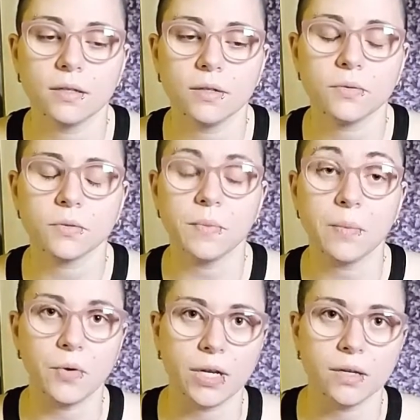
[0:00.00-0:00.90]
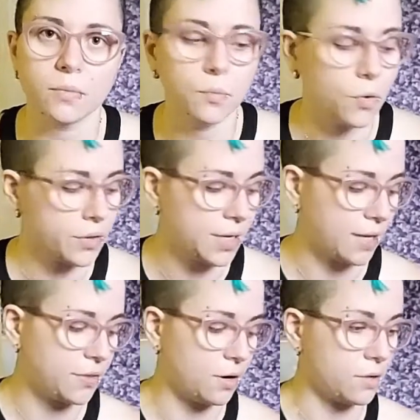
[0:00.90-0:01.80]
it was a memory more than
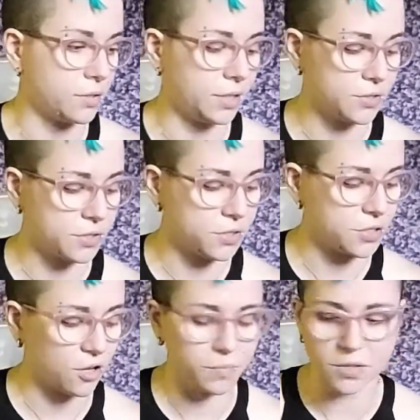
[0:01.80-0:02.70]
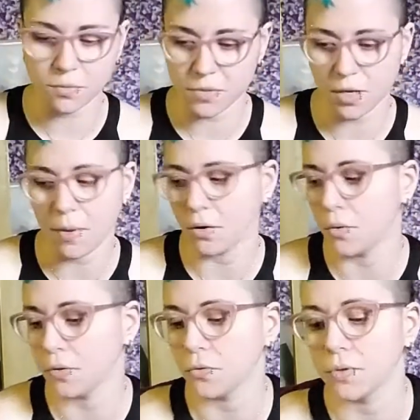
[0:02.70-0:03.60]
anything on the list itself. Something about
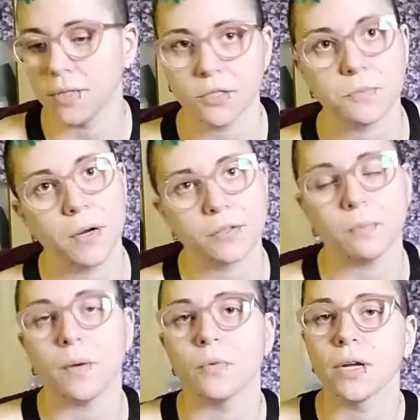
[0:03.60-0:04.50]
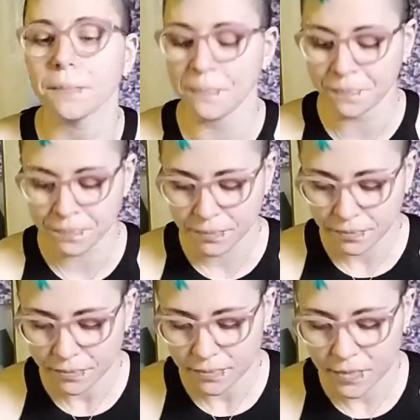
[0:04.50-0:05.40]
going through the list sparked a memory
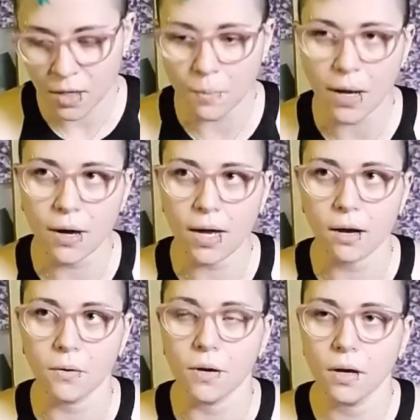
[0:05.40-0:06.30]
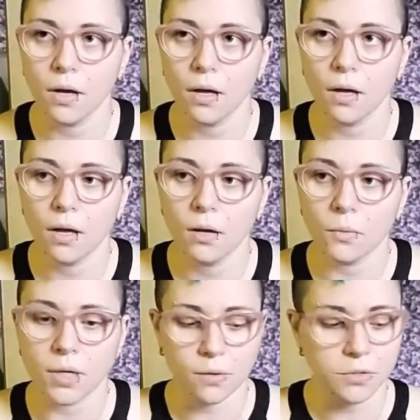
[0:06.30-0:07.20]
about how
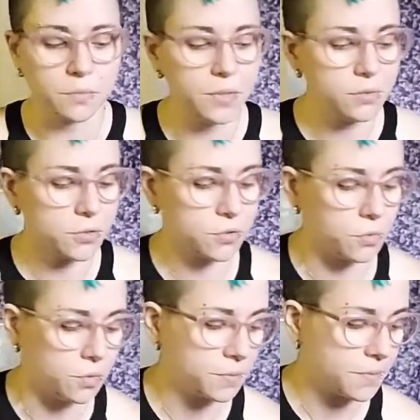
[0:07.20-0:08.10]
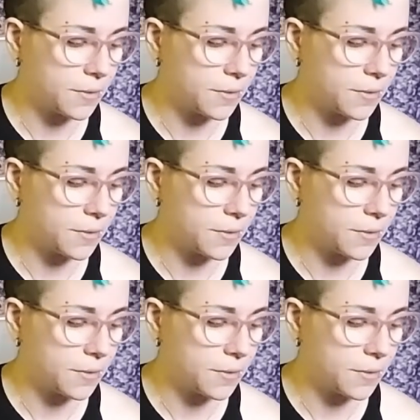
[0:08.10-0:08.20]
when I was in middle school,